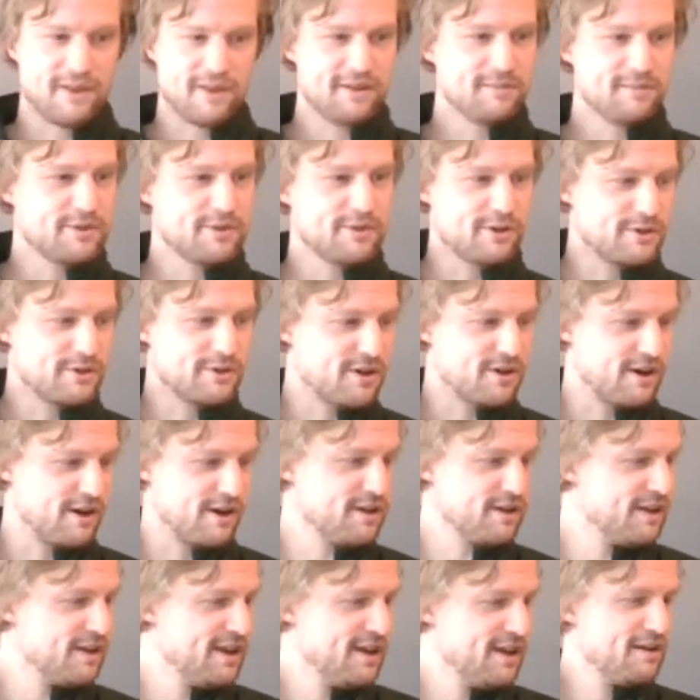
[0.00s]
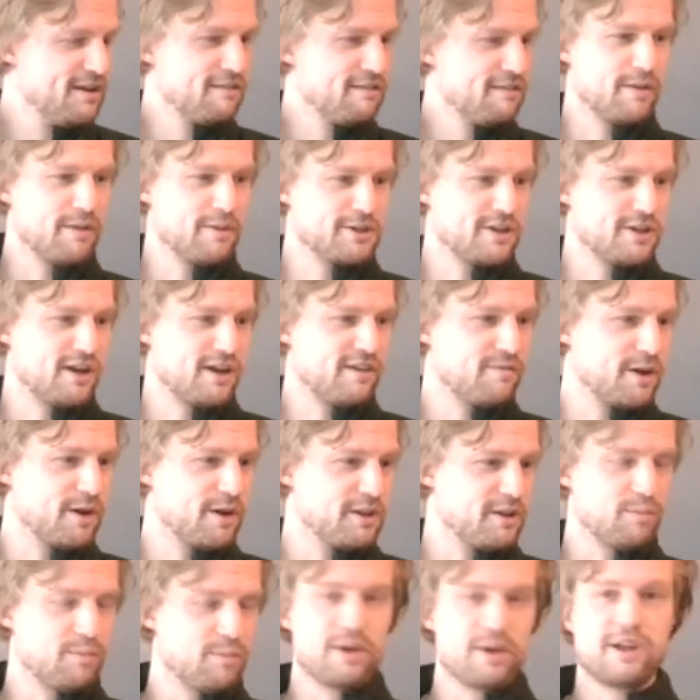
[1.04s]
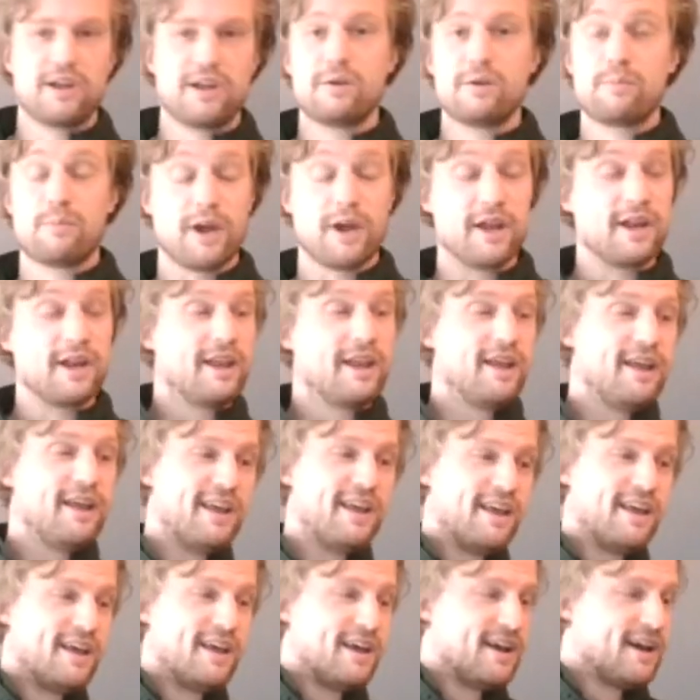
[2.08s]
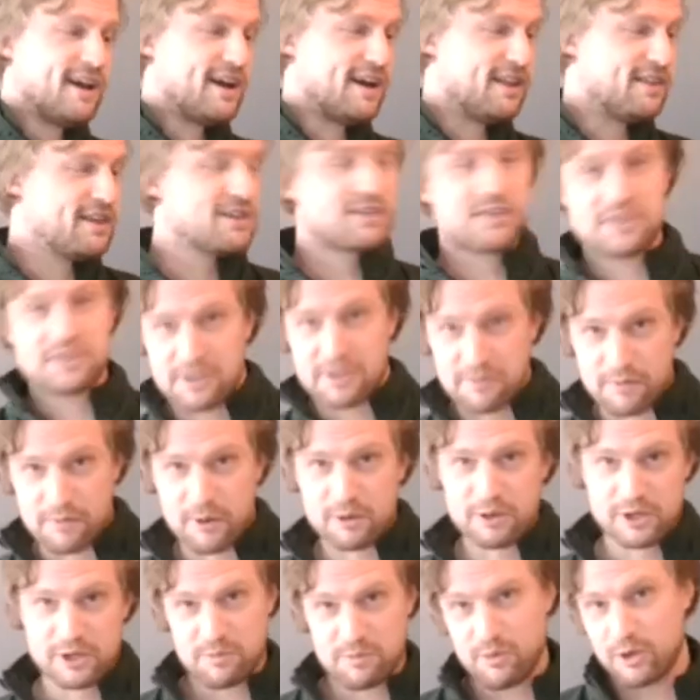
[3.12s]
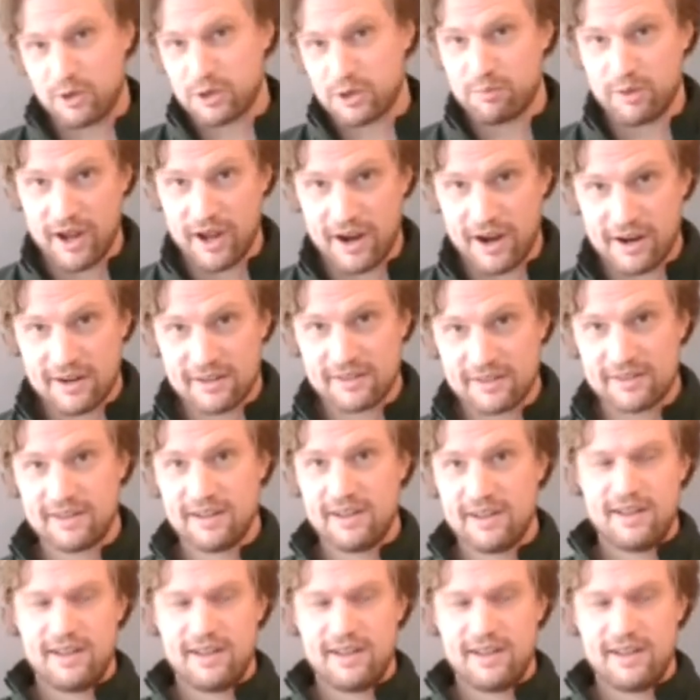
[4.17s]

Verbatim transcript: yeah, so sorry, framing is off by a little bit here, but uh, this is the voltage multiplier.